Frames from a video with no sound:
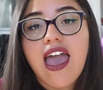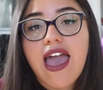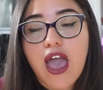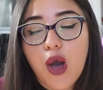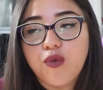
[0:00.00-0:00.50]

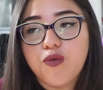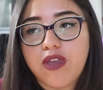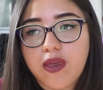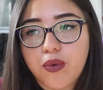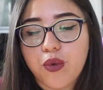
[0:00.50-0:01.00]
helps
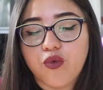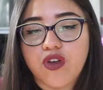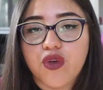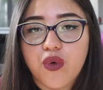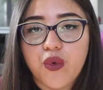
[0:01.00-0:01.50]
people
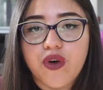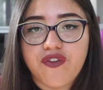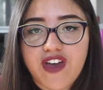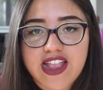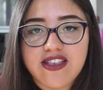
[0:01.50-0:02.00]
recall
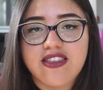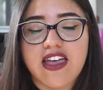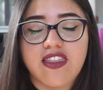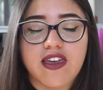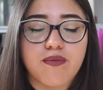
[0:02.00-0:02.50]
events
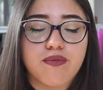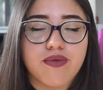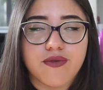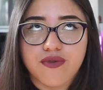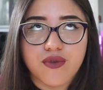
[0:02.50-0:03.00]
that they
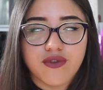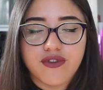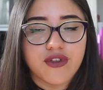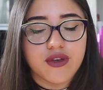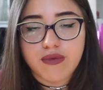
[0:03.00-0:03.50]
before
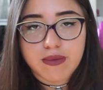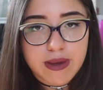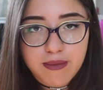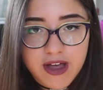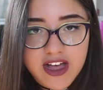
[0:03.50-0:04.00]
couldn't
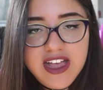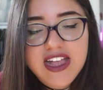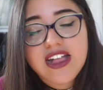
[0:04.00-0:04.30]
remember.